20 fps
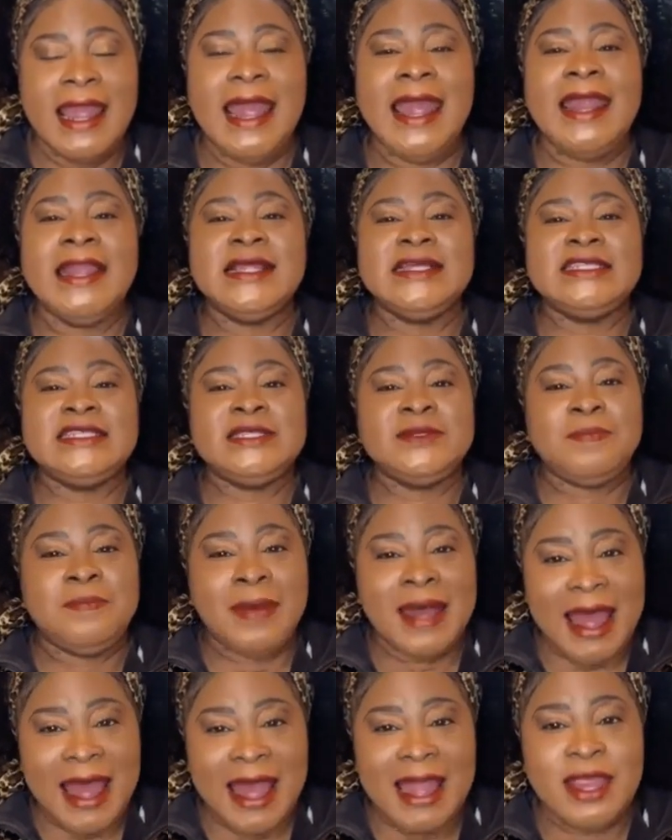and
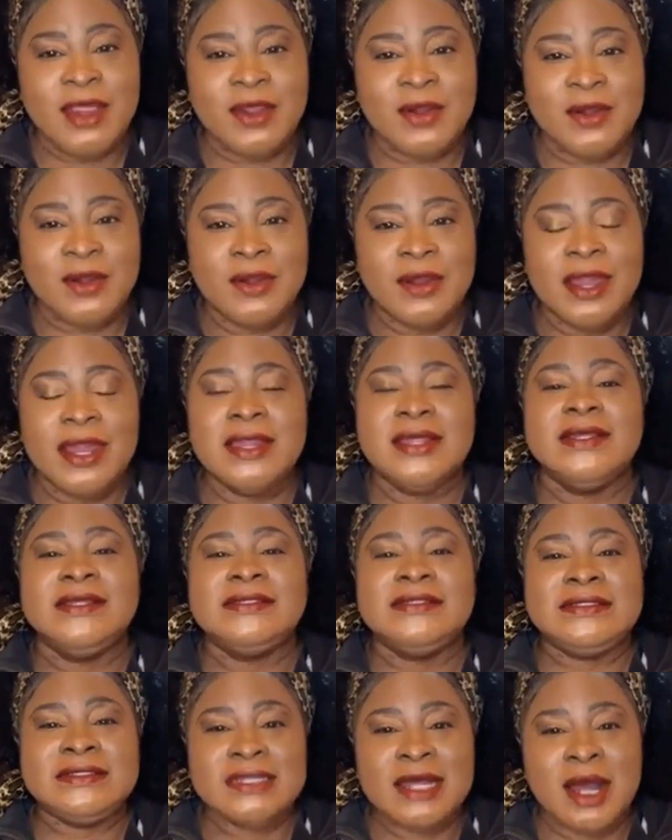inspire
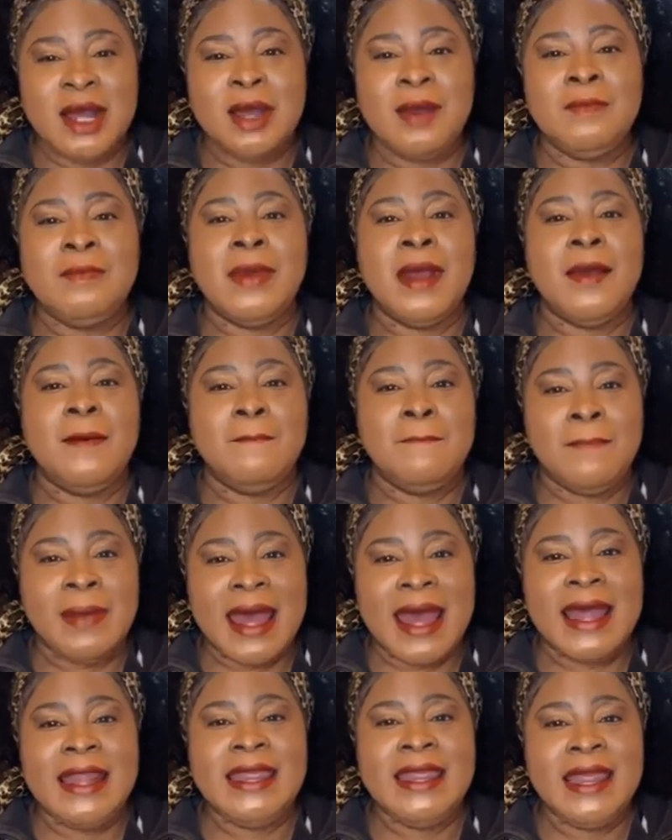
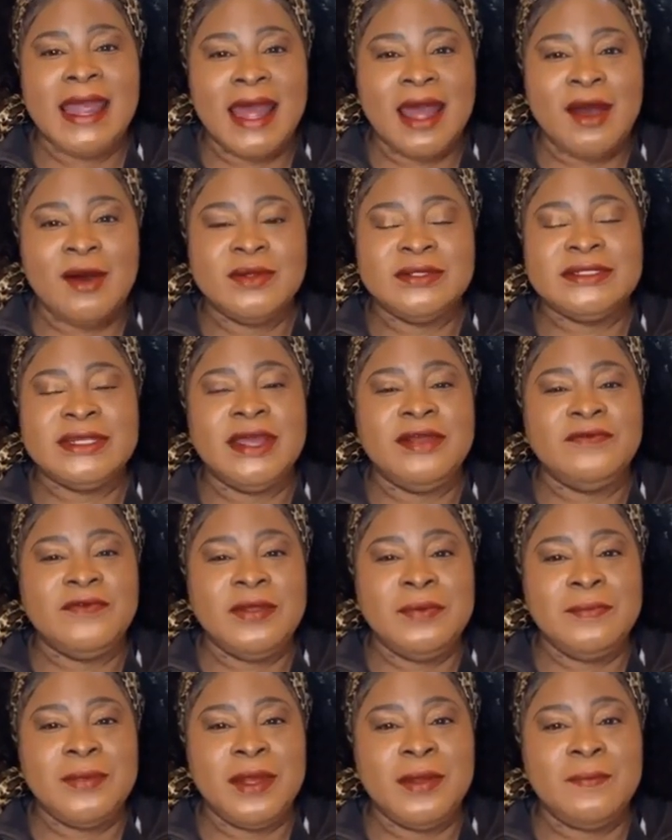somebody else. And
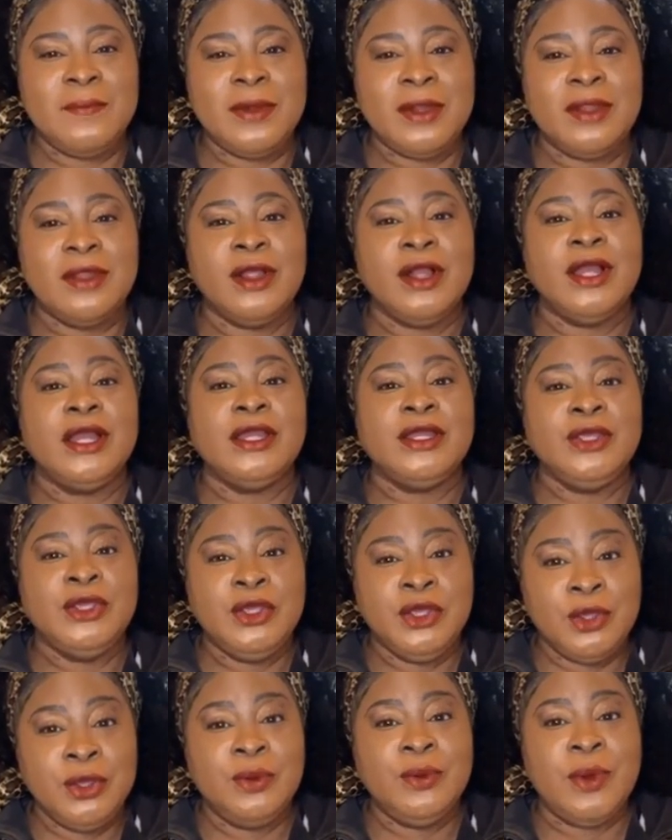remember,
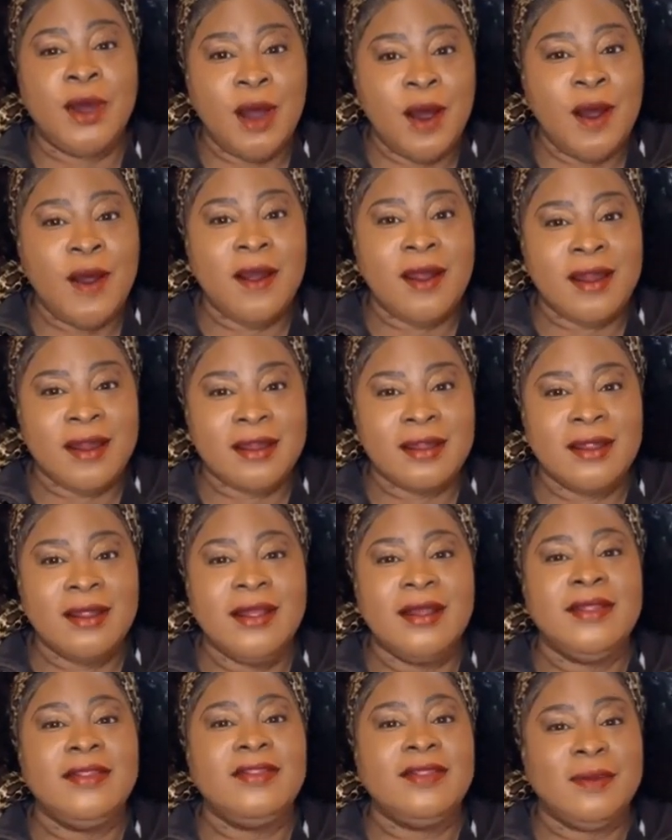you are
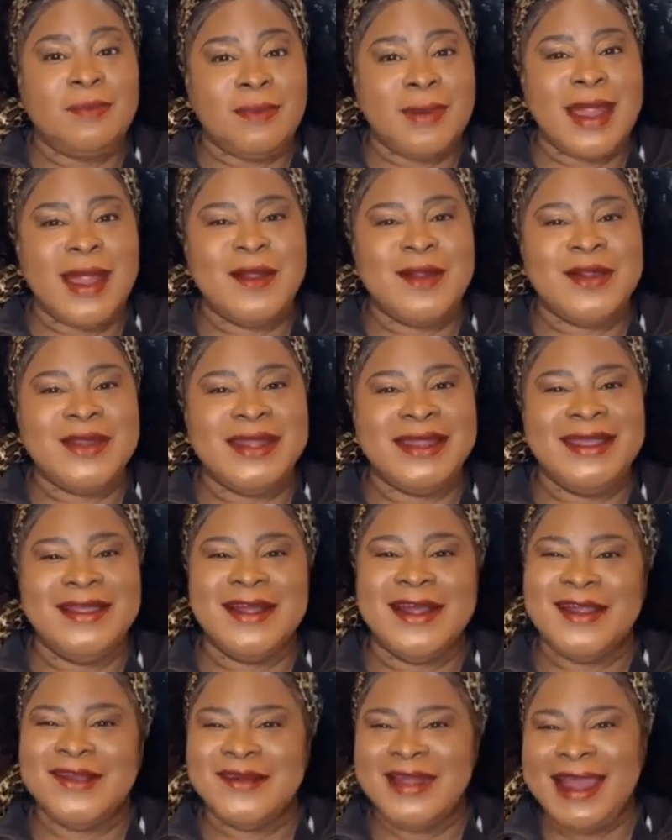the priority.
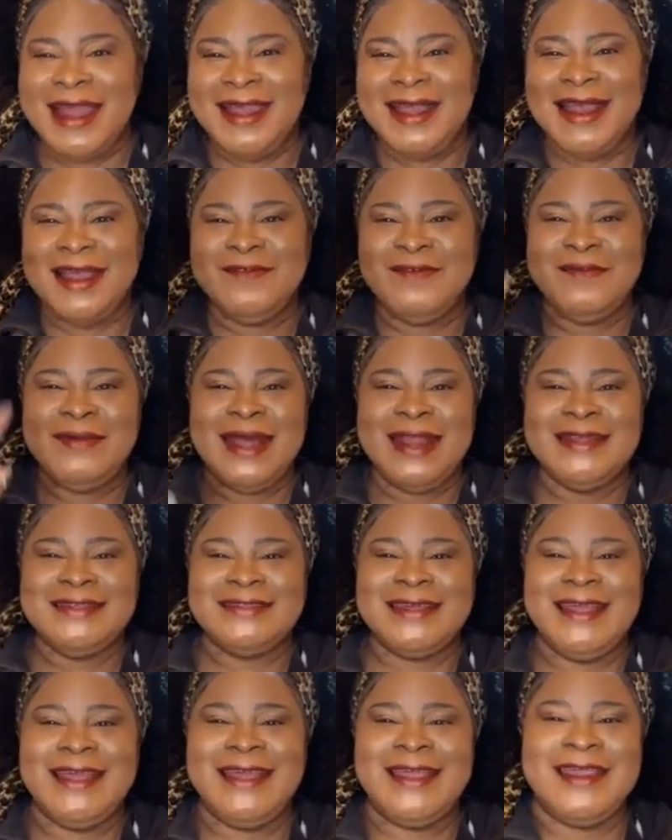All right, everybody,
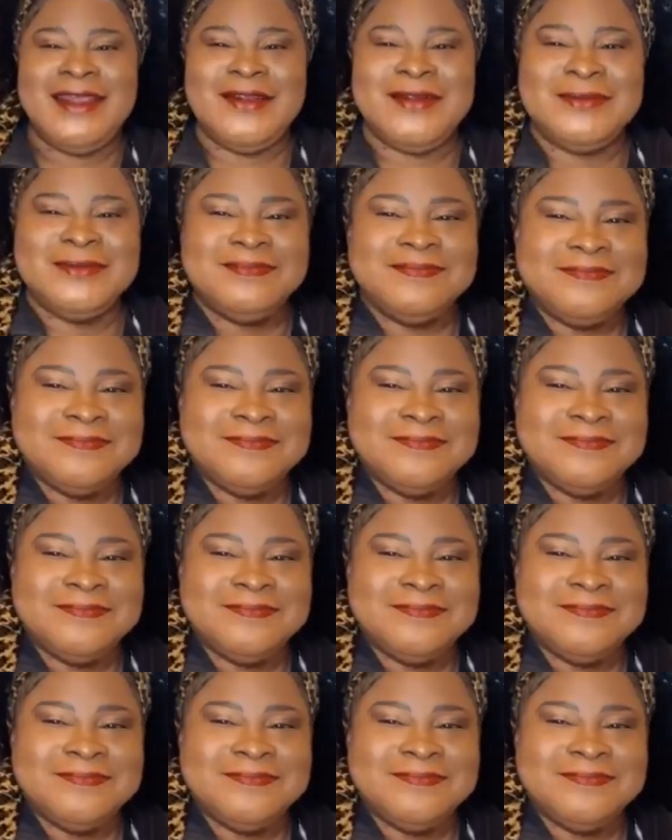take care.